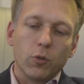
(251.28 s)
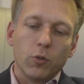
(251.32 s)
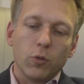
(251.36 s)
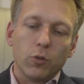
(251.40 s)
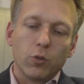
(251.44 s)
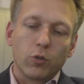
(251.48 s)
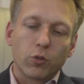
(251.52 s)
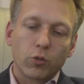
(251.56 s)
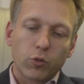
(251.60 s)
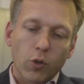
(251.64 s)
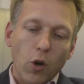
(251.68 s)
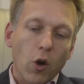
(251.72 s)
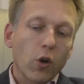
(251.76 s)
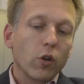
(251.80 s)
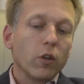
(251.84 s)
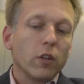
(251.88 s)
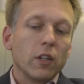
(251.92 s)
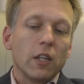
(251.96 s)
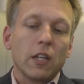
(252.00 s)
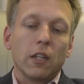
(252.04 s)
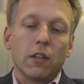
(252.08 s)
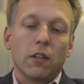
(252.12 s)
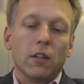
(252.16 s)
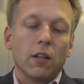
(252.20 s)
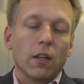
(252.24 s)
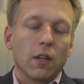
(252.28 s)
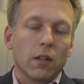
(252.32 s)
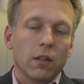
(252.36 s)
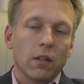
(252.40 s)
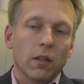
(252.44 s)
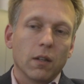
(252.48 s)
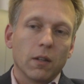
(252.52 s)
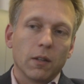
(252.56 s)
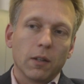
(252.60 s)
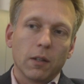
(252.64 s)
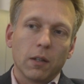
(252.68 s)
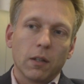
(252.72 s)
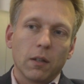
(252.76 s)
strongly
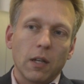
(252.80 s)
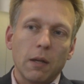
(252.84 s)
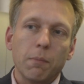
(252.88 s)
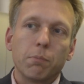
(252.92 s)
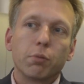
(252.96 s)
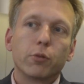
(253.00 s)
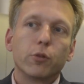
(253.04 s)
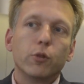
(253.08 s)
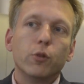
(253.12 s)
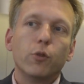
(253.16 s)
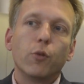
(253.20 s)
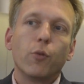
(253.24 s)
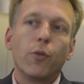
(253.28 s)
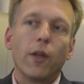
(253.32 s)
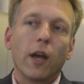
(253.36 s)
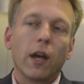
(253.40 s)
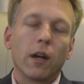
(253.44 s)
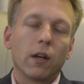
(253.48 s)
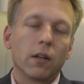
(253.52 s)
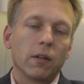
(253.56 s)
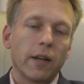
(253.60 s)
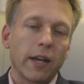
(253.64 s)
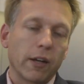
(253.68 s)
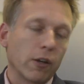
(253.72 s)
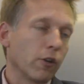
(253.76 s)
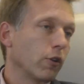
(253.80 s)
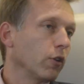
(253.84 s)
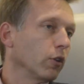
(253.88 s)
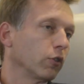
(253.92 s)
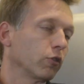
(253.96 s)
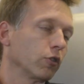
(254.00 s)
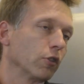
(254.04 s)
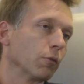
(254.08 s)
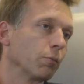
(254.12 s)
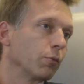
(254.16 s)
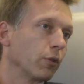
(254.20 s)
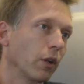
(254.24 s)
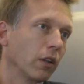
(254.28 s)
improve their
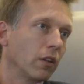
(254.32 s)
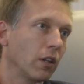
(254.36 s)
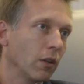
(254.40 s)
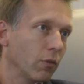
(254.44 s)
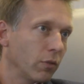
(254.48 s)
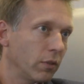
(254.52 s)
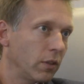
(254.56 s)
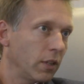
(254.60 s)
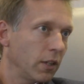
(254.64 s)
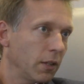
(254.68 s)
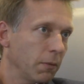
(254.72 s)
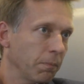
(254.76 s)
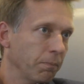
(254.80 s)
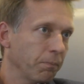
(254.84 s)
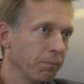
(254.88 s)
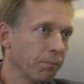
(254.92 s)
agricultural productivity,